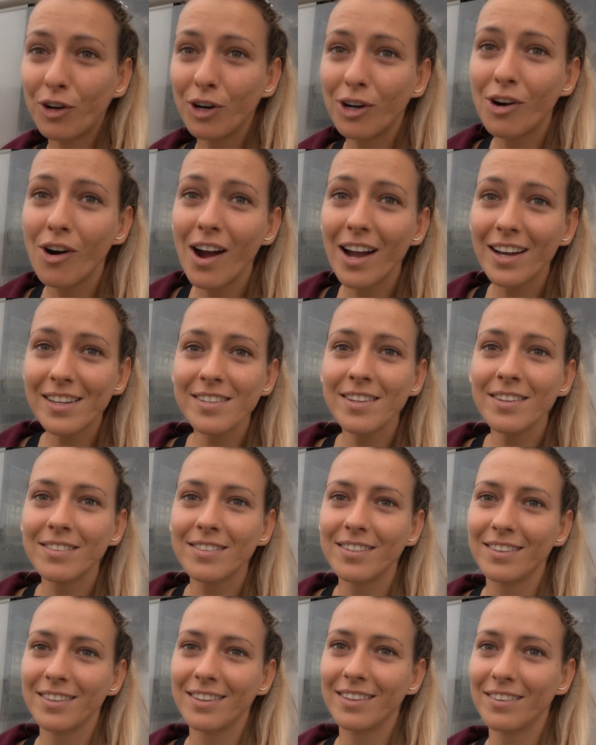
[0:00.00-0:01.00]
Coco
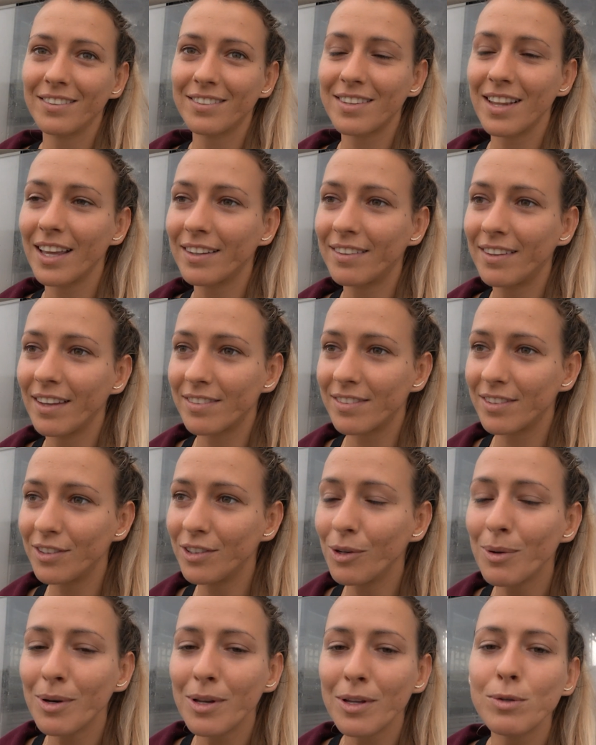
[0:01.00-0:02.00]
accent, it's like this.
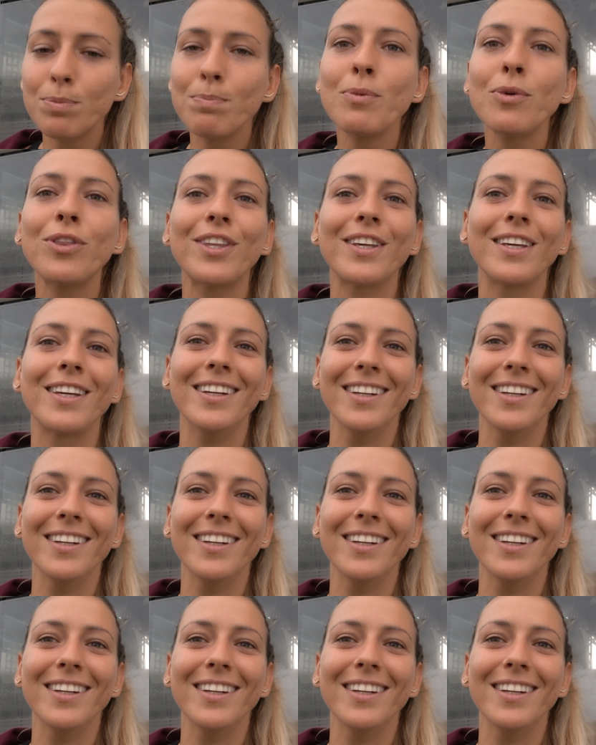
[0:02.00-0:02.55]
You want a smoothie?